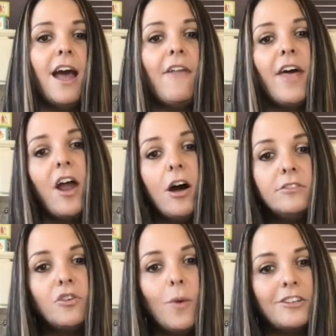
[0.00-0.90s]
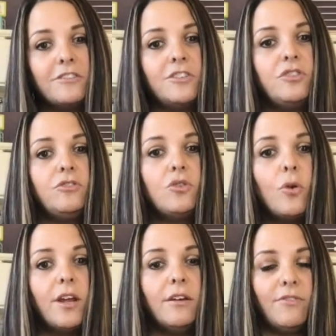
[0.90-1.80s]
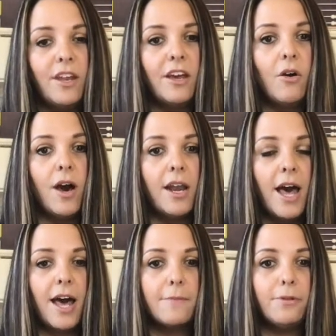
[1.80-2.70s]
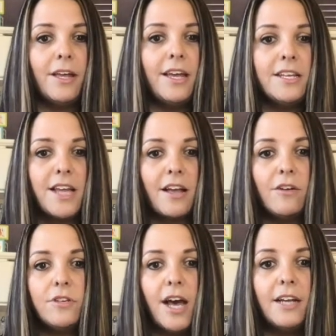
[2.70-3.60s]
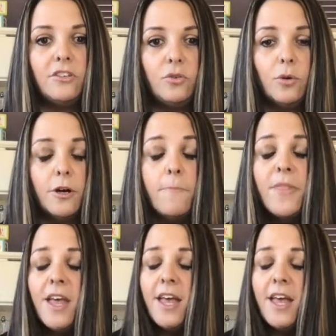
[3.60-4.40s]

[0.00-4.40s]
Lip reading: and then also watching the tutorial video on how to play Deco Dot Duel.